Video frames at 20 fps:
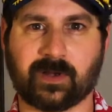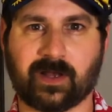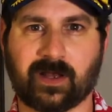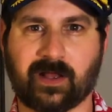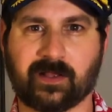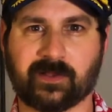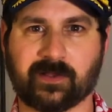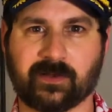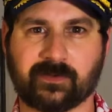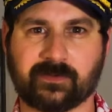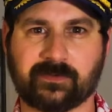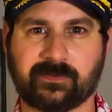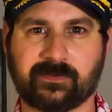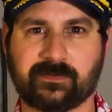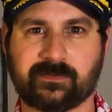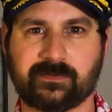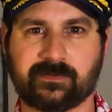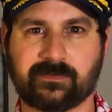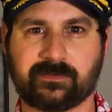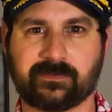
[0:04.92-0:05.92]
Mahalo.
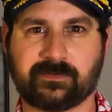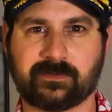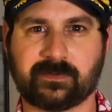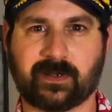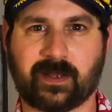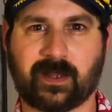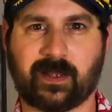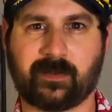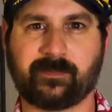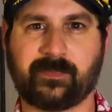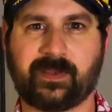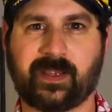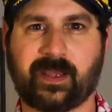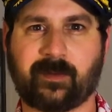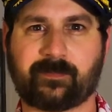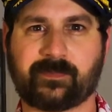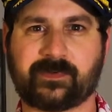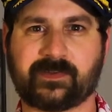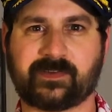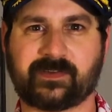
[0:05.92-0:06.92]
I'm
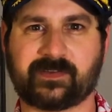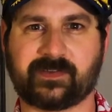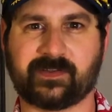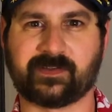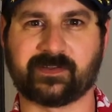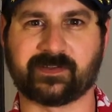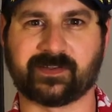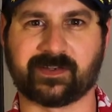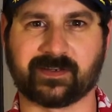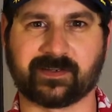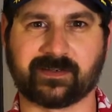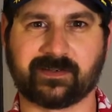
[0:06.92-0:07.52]
Captain Seasoning.